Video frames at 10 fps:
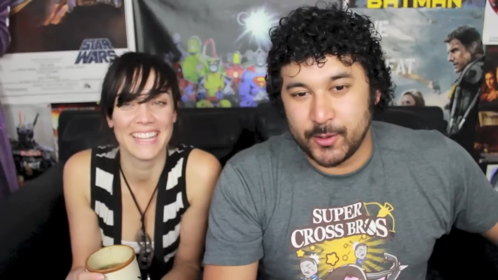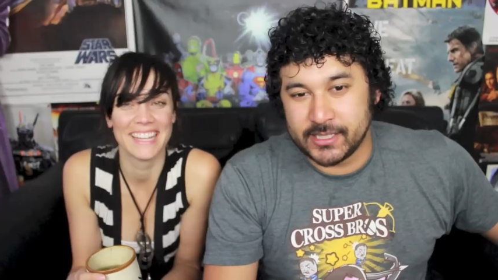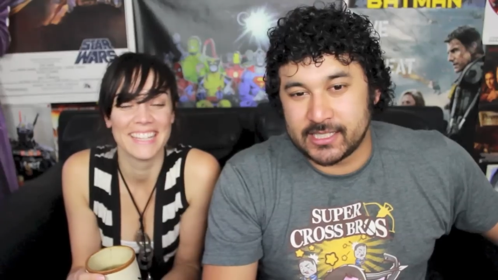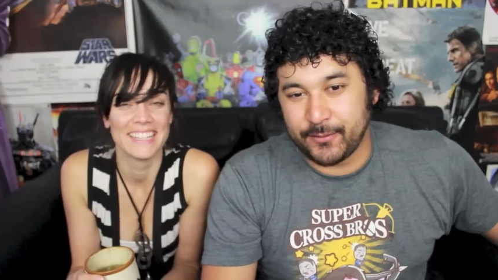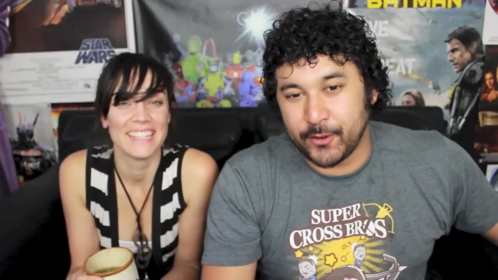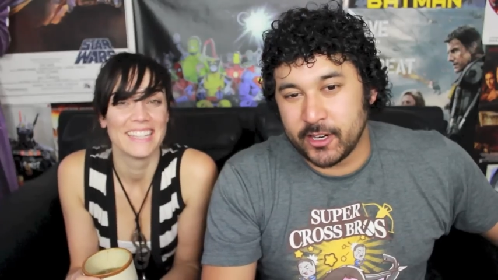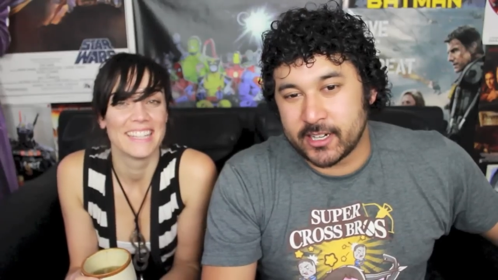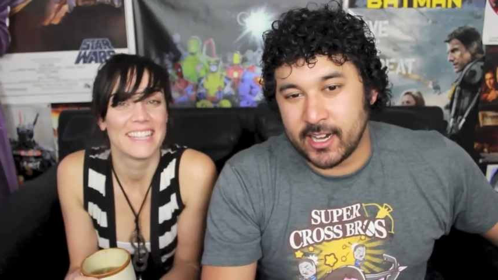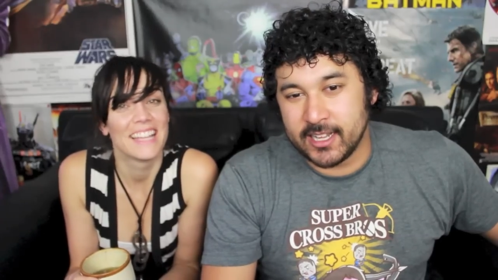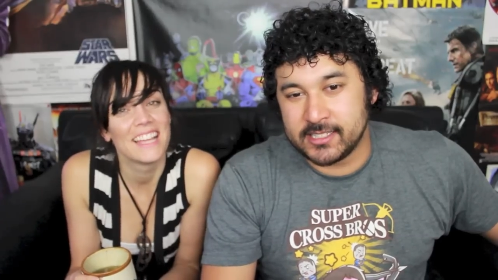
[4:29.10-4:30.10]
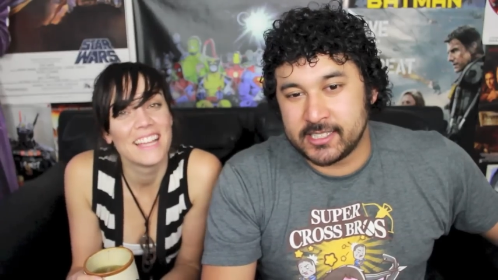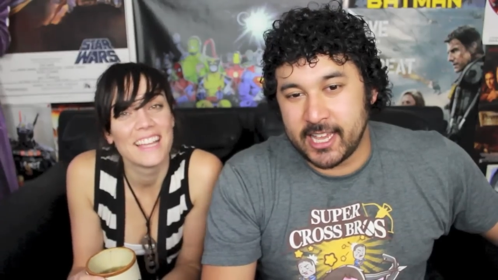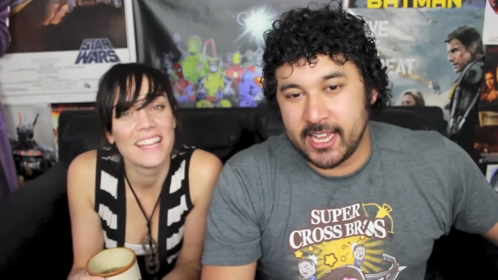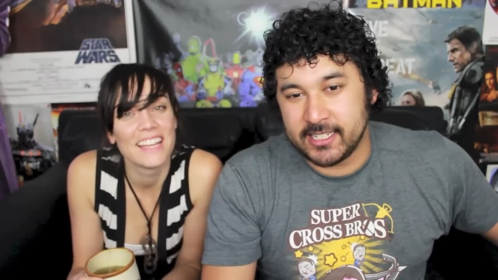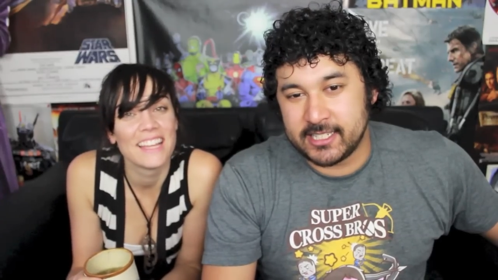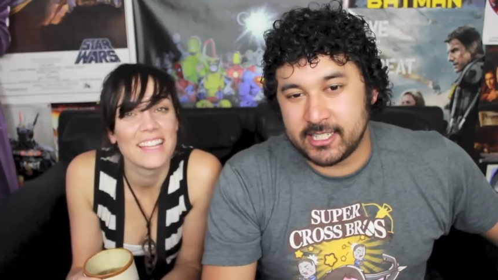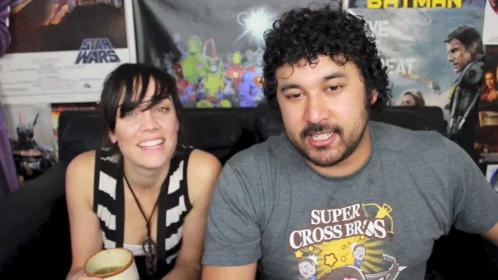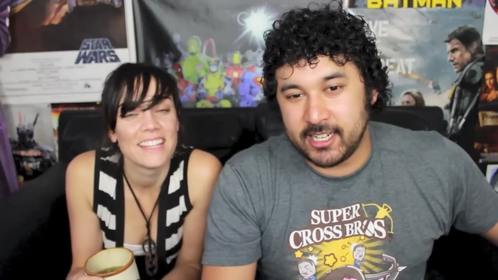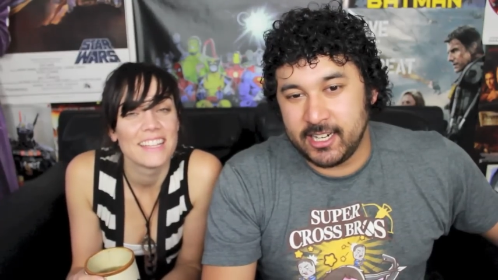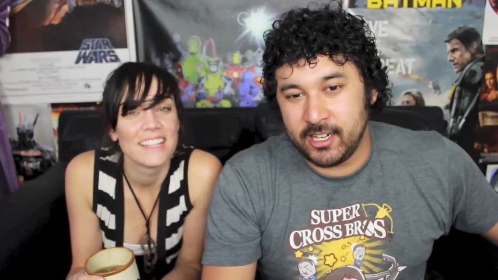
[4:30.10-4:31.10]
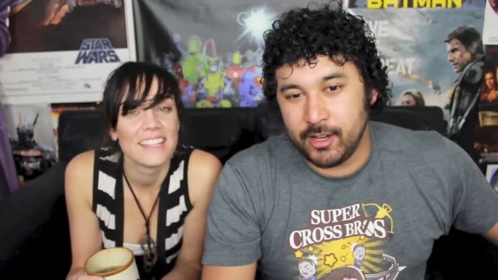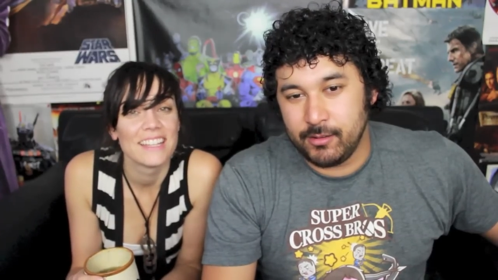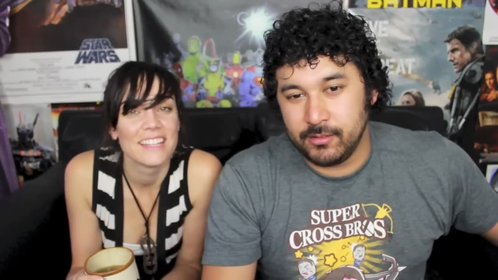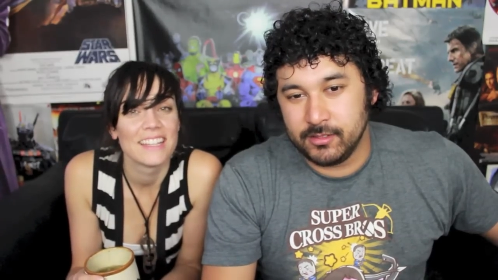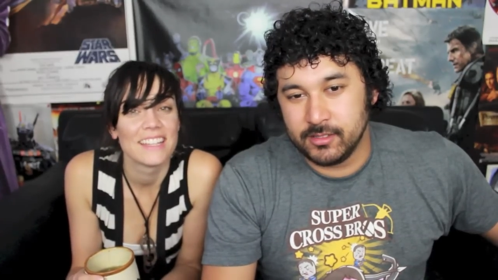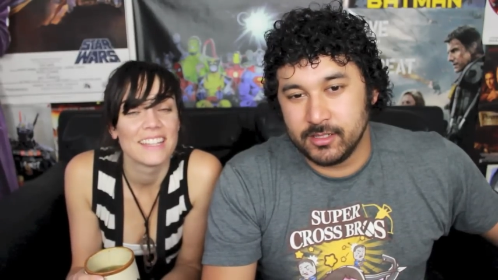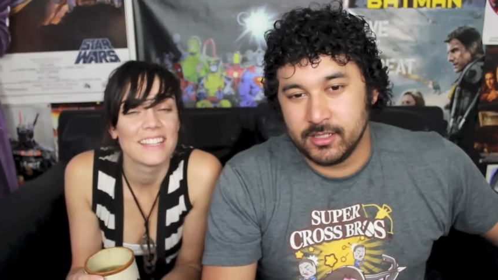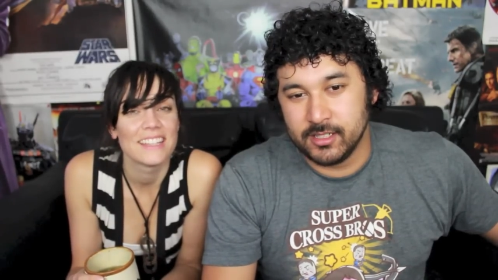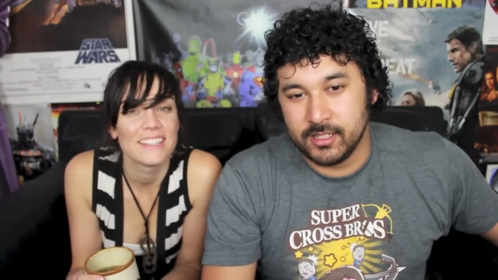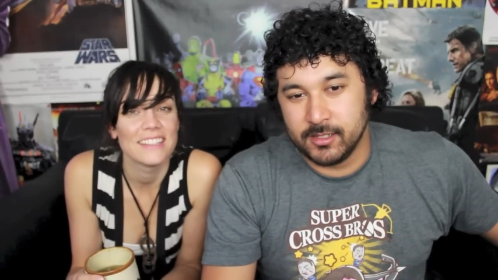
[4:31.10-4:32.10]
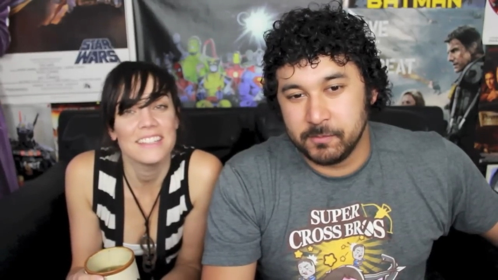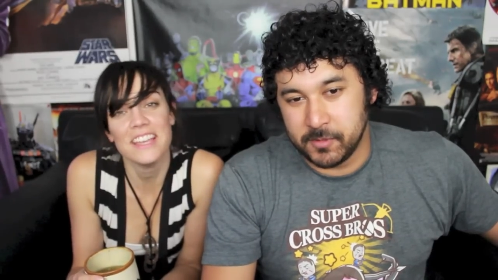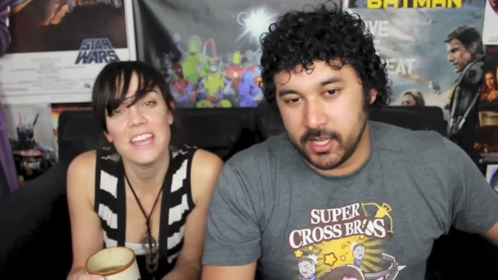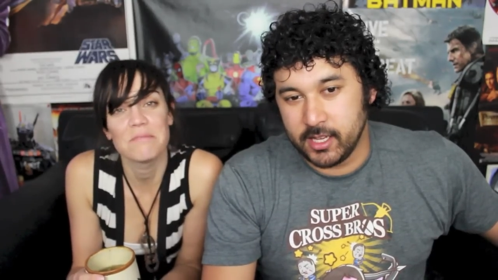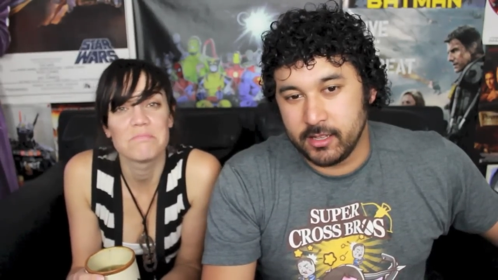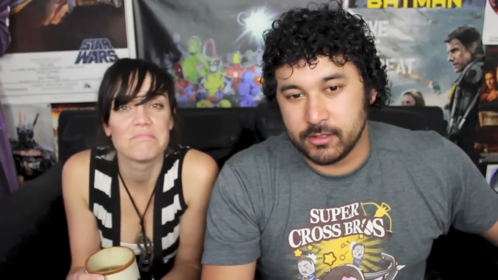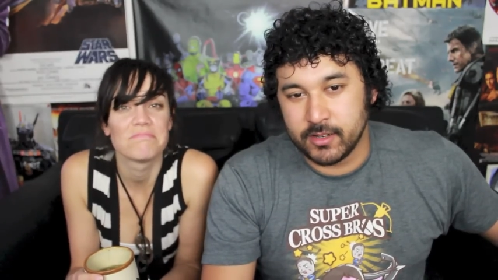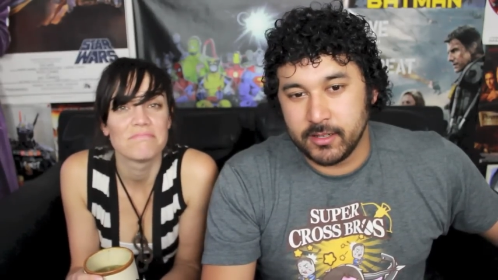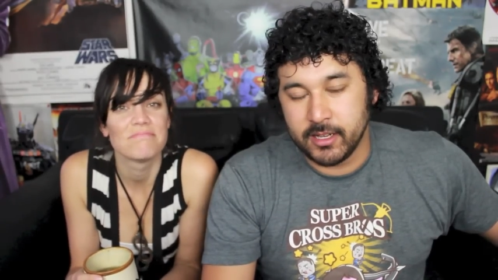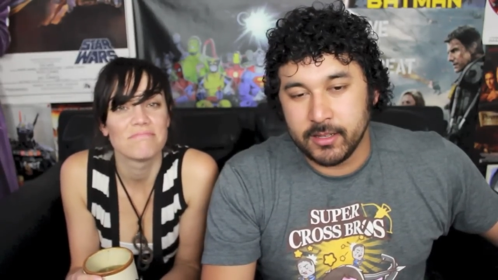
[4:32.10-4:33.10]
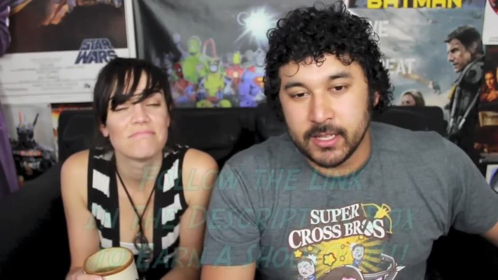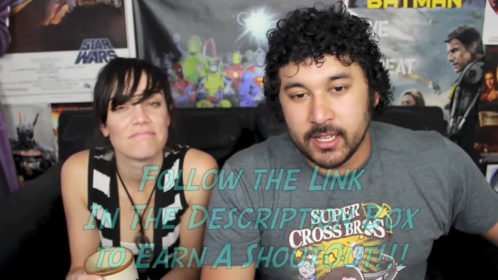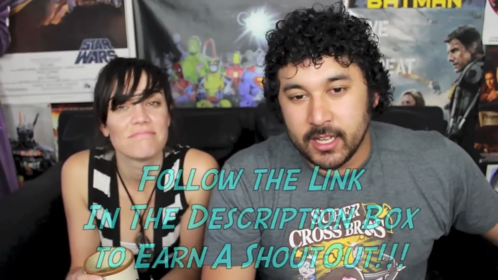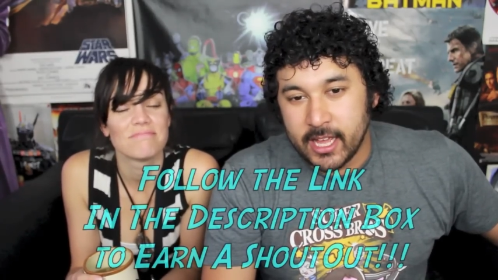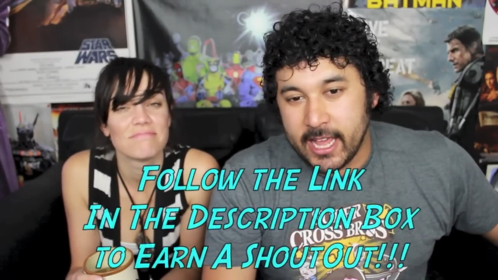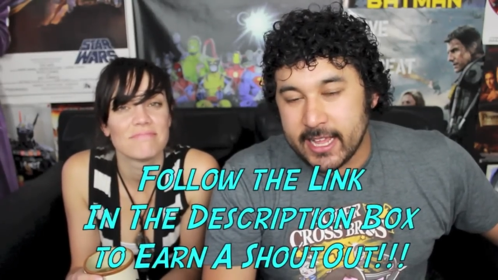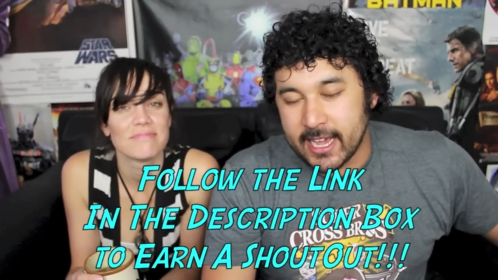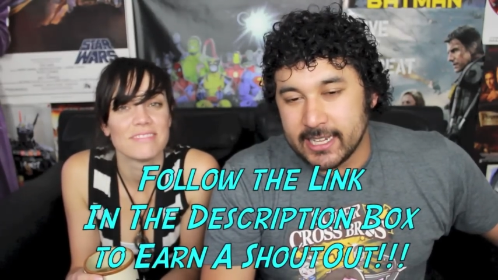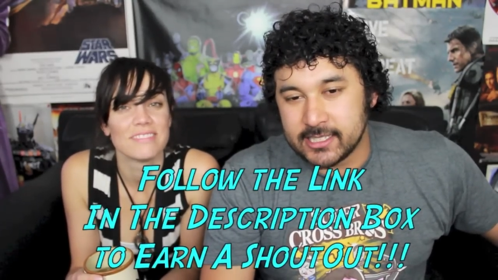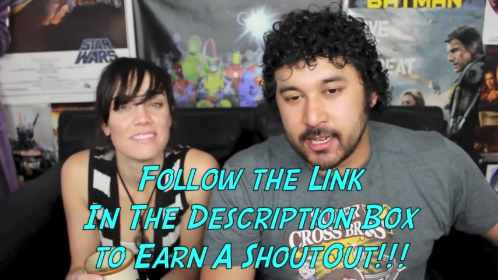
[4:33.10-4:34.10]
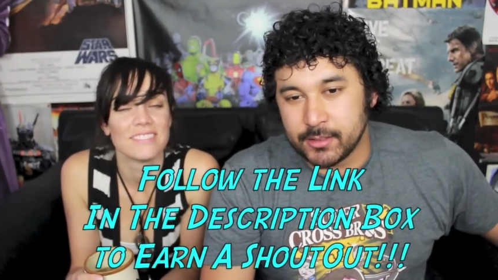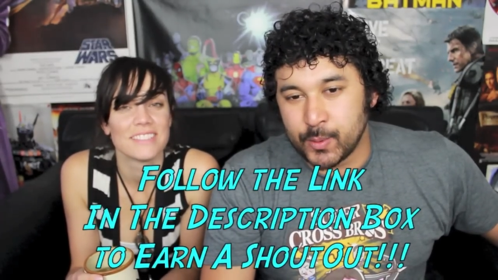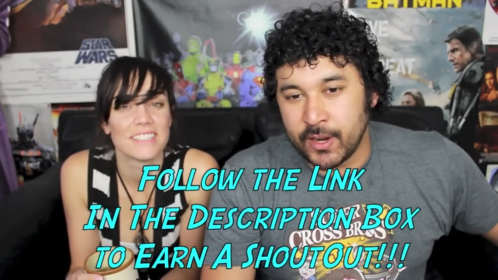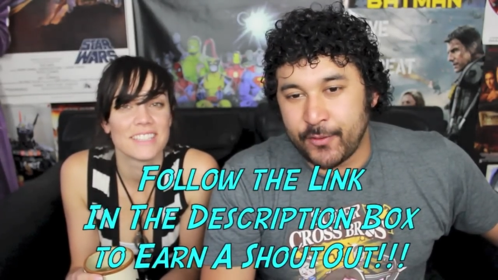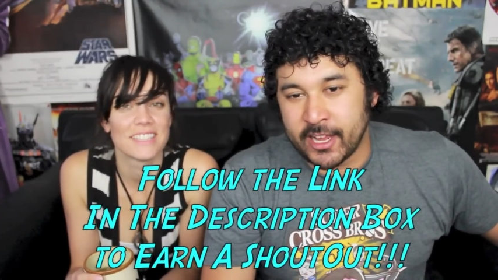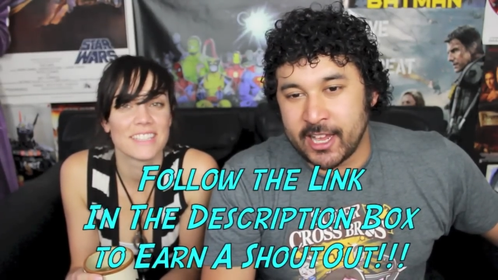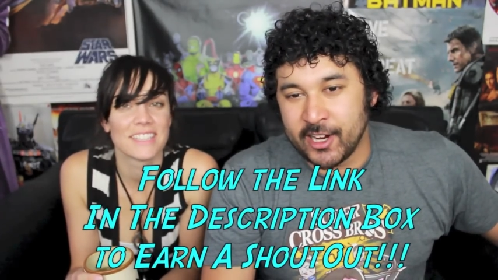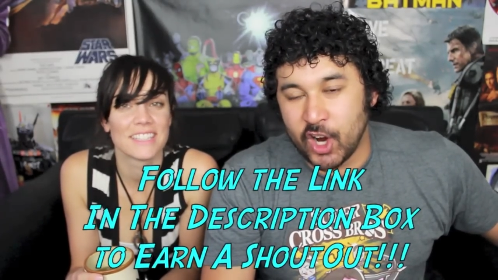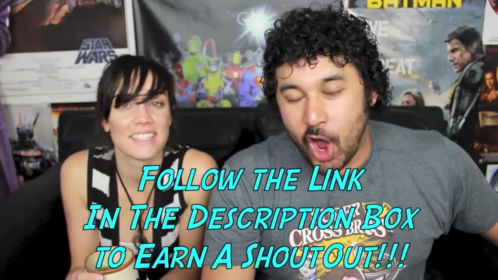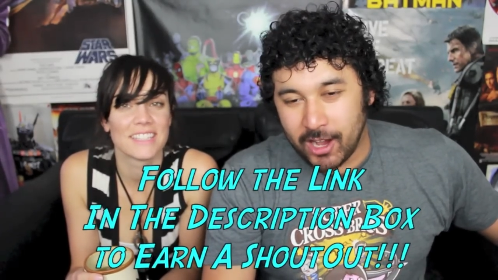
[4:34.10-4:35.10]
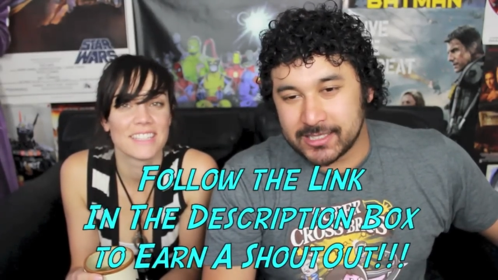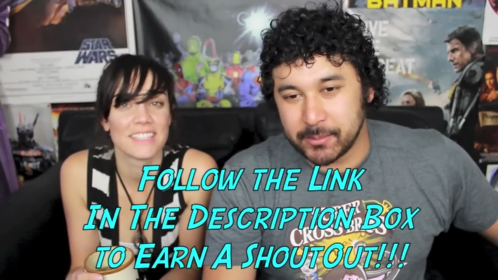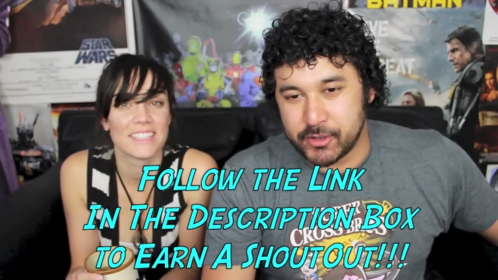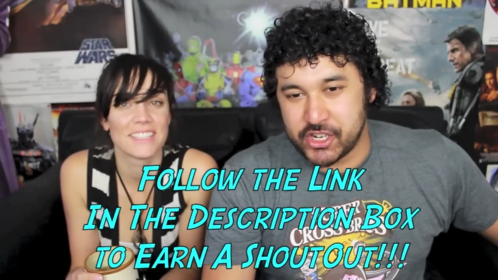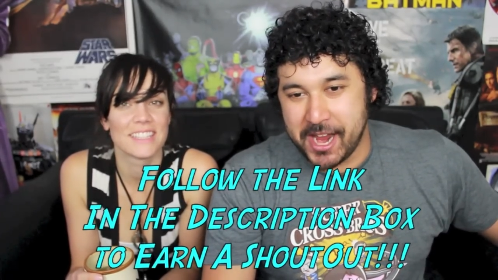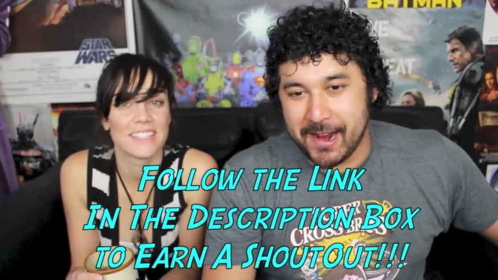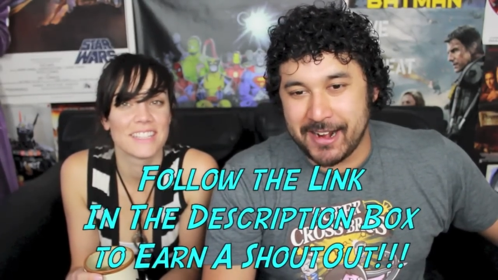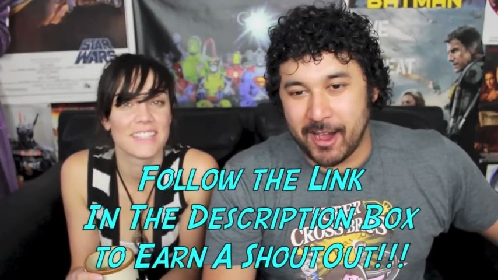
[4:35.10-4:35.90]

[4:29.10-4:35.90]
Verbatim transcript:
Speaker 1: Christopher Constantino? Yeah. yeah, that was right, yeah. Hey guys, I was wondering if I could get an awesome shout